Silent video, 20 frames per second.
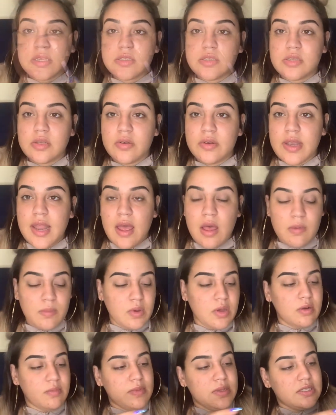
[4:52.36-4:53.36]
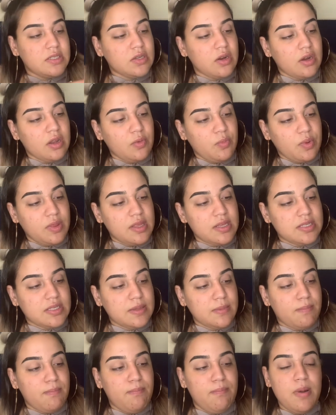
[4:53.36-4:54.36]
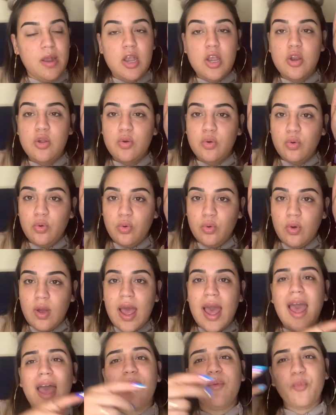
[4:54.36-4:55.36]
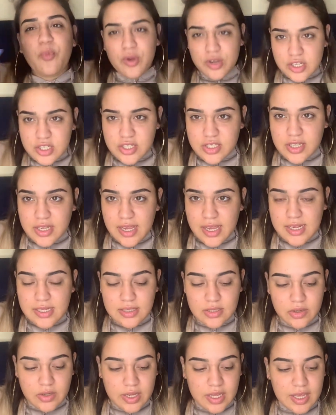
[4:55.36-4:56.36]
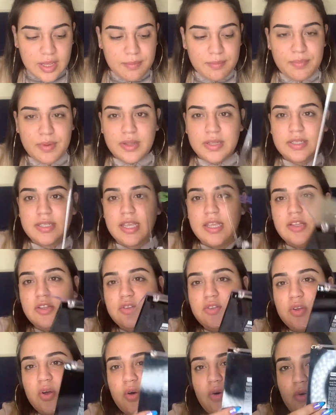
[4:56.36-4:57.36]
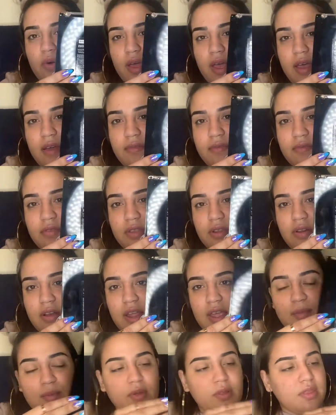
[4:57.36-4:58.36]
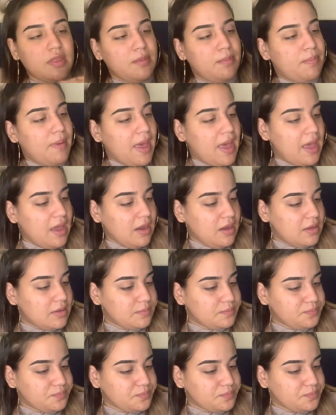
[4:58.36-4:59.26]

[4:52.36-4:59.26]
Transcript: So now I'm gonna be starting with this blue. I wish they had their name, but they don't have their name on the back.